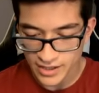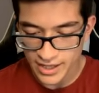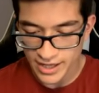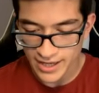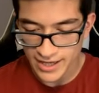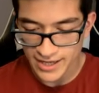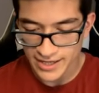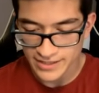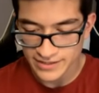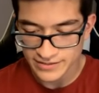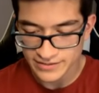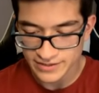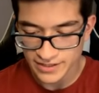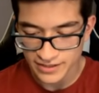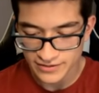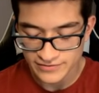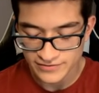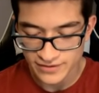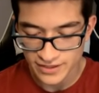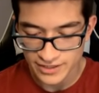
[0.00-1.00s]
And
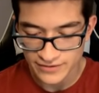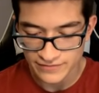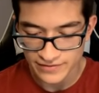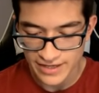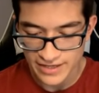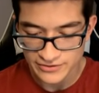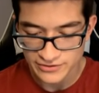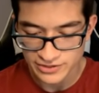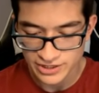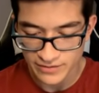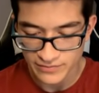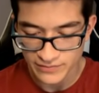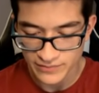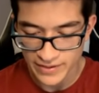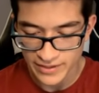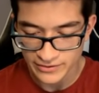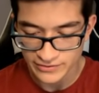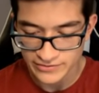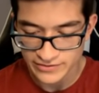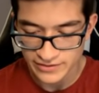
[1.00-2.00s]
it's not even extra time and
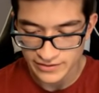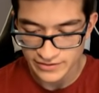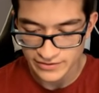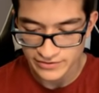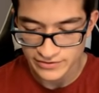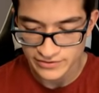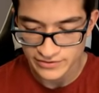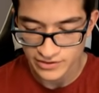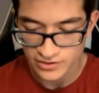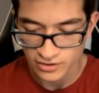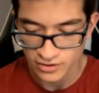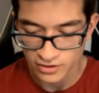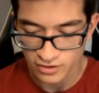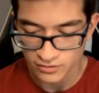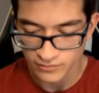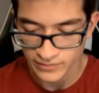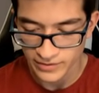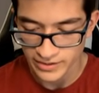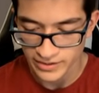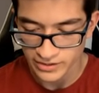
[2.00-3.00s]
penalties. Oh
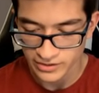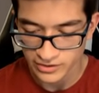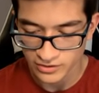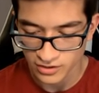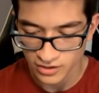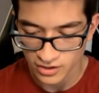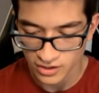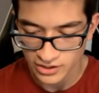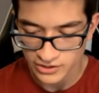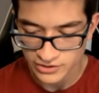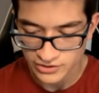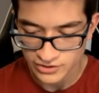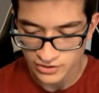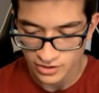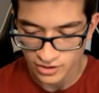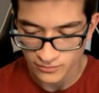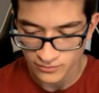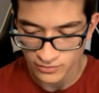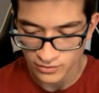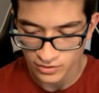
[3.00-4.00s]
my gosh,
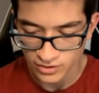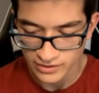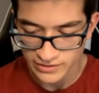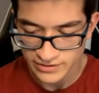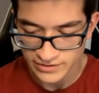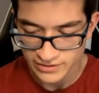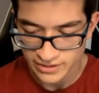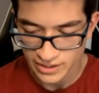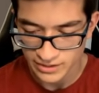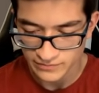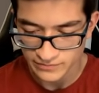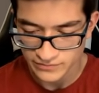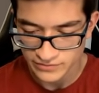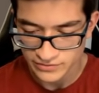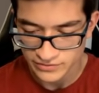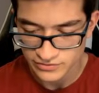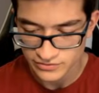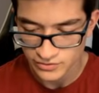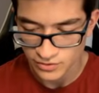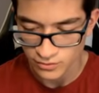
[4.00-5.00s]
come on. This game's
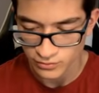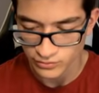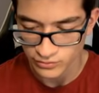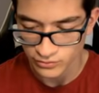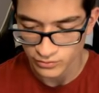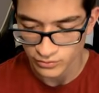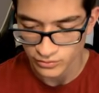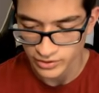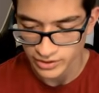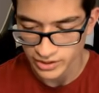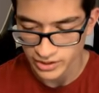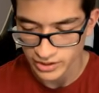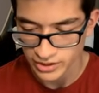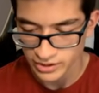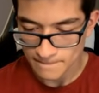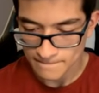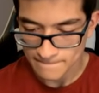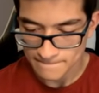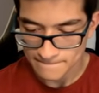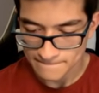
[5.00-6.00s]
so annoying.
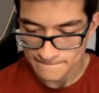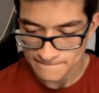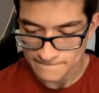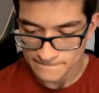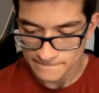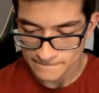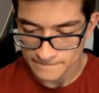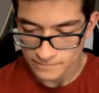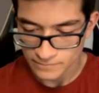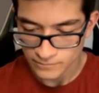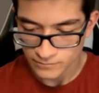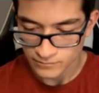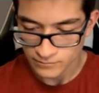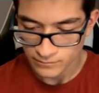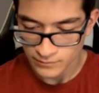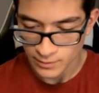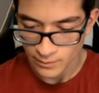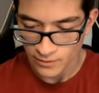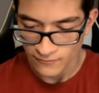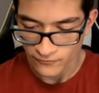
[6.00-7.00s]

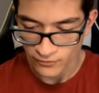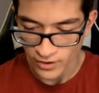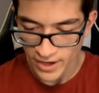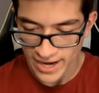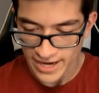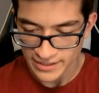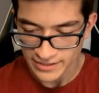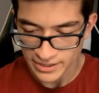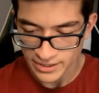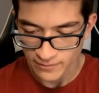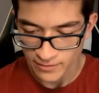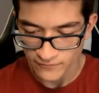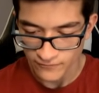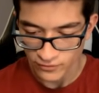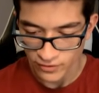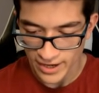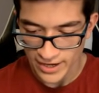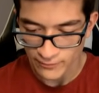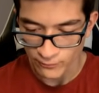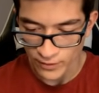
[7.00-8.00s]
Come on, Varane. Come on,
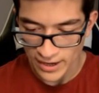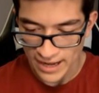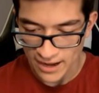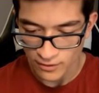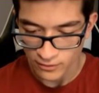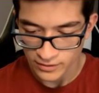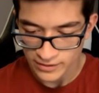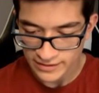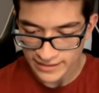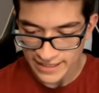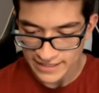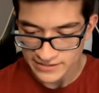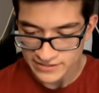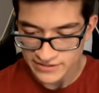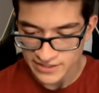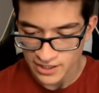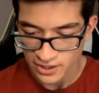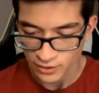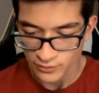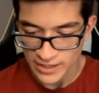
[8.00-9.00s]
Varane. Wow.
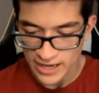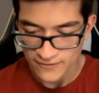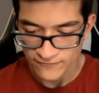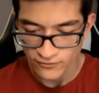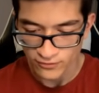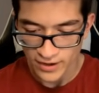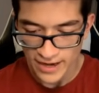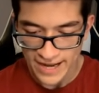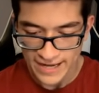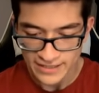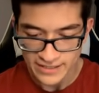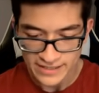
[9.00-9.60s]
Cancelo, now Varane.